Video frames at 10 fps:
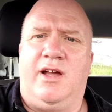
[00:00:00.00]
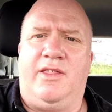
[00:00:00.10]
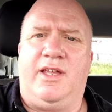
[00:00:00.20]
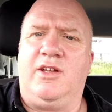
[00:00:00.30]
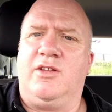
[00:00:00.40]

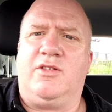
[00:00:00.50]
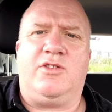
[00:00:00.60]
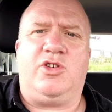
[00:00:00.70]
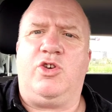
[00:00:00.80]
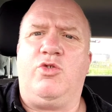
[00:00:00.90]
I think
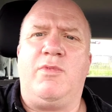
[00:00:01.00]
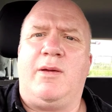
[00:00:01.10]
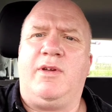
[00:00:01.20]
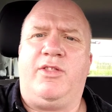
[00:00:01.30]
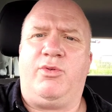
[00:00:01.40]
two,
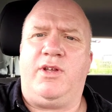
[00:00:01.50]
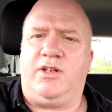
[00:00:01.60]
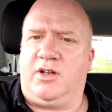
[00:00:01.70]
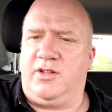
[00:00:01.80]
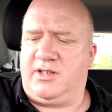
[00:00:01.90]
maybe three of
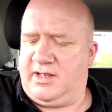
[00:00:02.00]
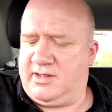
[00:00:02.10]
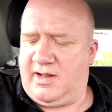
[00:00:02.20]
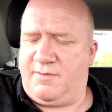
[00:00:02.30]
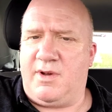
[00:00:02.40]
the
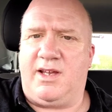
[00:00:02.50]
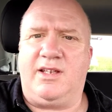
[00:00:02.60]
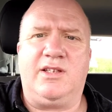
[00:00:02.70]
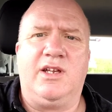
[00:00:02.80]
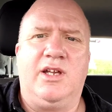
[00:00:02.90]
contacts that I've
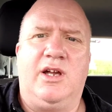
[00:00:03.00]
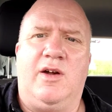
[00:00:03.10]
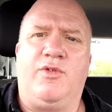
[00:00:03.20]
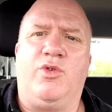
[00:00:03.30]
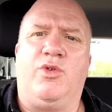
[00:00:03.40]
made
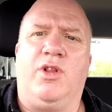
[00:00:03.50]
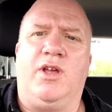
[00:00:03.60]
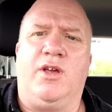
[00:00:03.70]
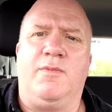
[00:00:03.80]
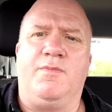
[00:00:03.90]
have
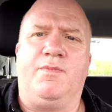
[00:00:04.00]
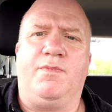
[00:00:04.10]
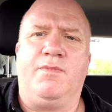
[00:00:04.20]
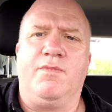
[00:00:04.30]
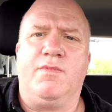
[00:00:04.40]
all um,